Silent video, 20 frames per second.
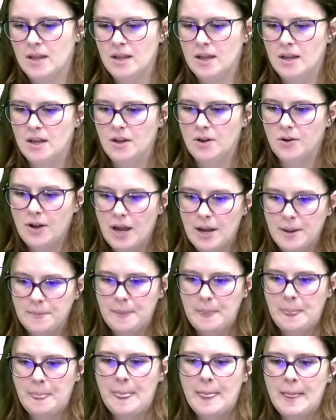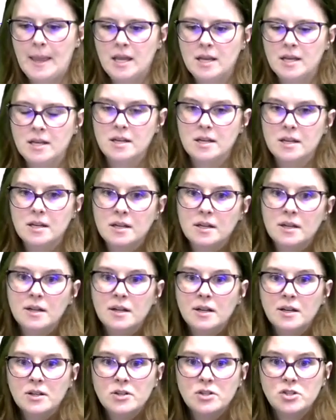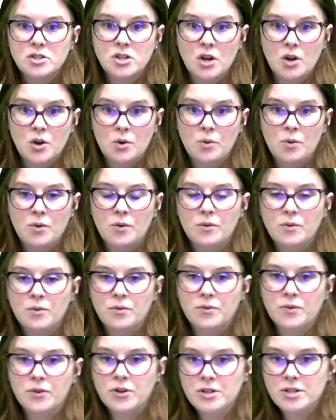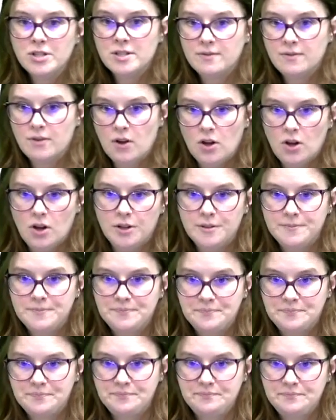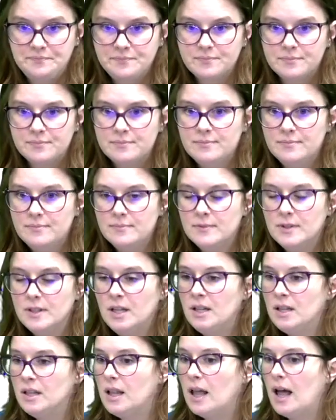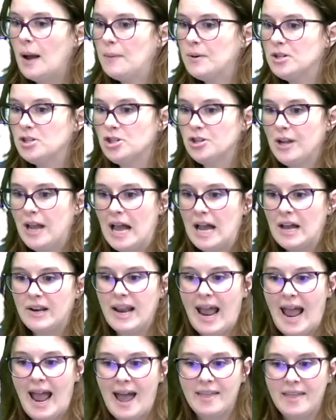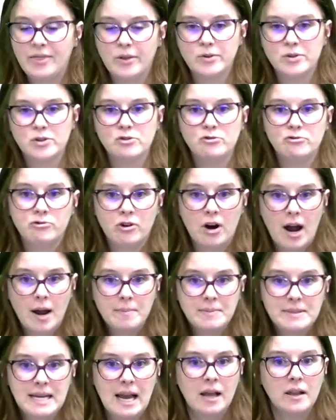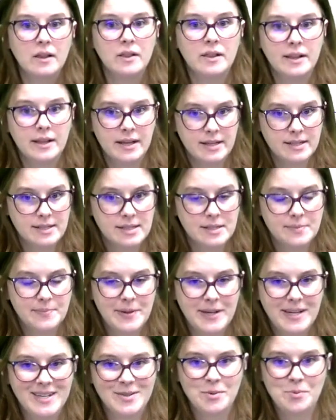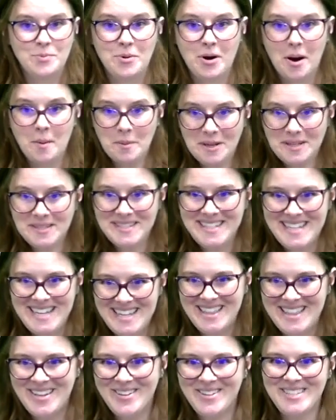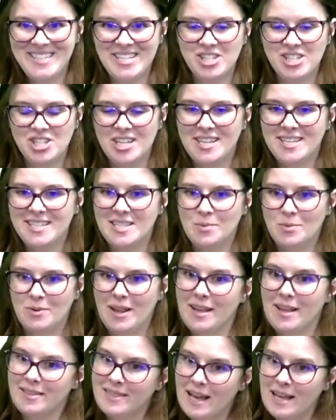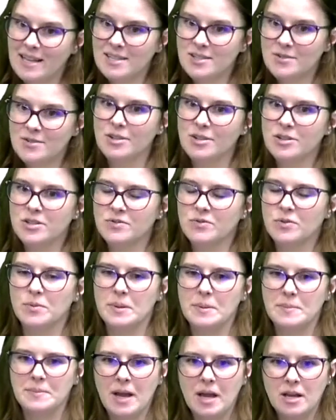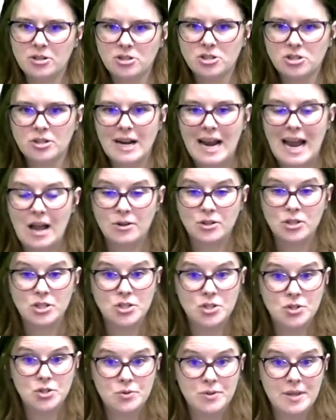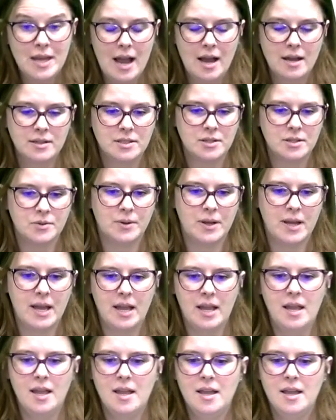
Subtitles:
Okay. So first of all, I want to show you how to add those drop-down lists because we've probably seen those in Sheets and we're like, that's really useful, but I'm not sure how to do that, okay?